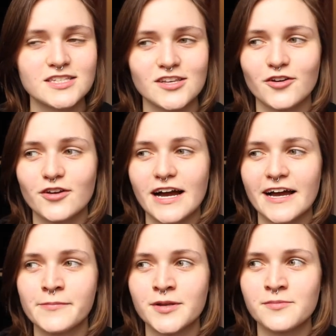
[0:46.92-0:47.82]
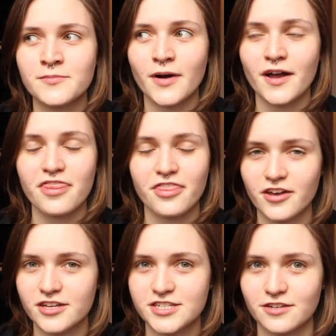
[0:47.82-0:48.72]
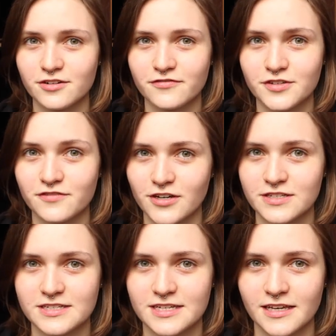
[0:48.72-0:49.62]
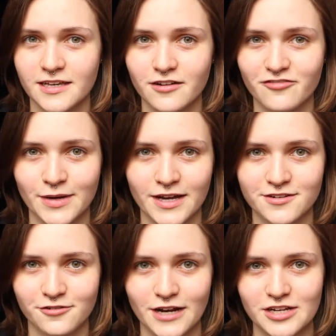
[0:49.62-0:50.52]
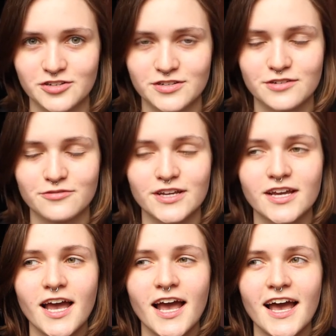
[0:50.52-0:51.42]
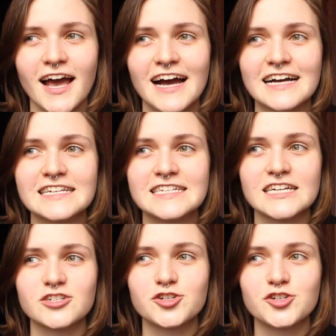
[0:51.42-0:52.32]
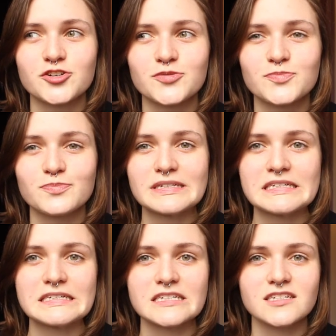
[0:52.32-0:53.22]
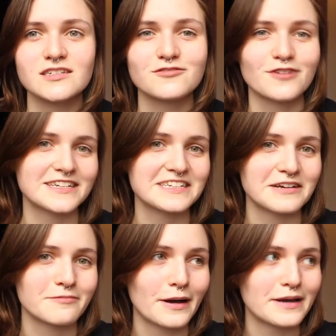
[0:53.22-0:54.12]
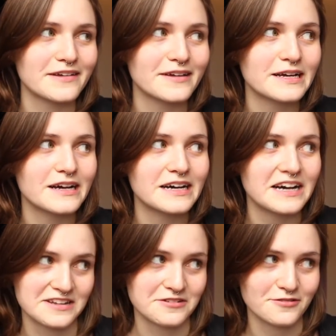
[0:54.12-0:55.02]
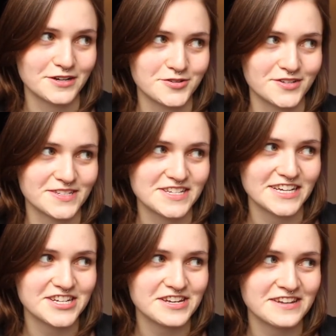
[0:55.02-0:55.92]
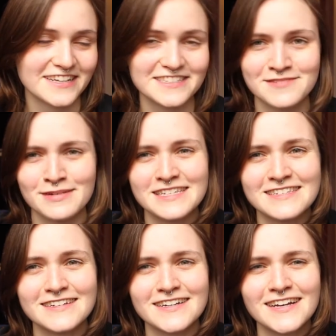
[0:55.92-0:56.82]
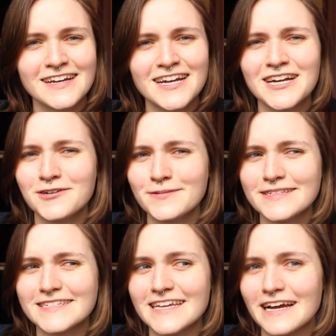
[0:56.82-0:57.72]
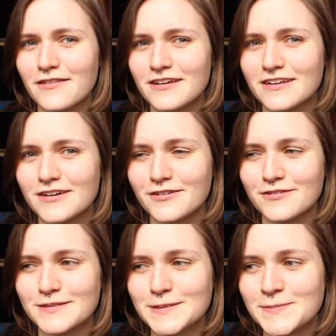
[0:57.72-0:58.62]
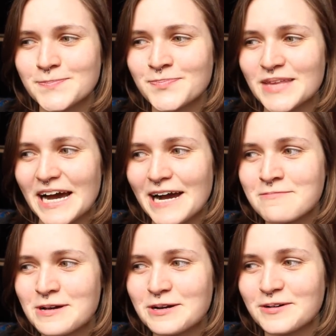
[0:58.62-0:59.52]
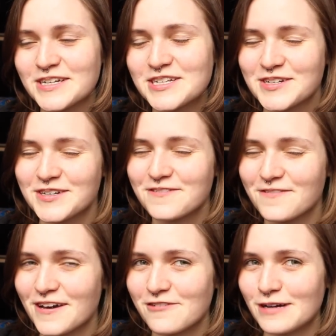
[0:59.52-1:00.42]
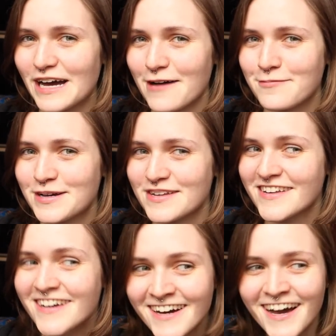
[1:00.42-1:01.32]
So I'm in my third year of university of my undergraduate degree, and I should be writing my undergraduate dissertation next semester. We'll see how that goes. I'm not quite sure if that will happen.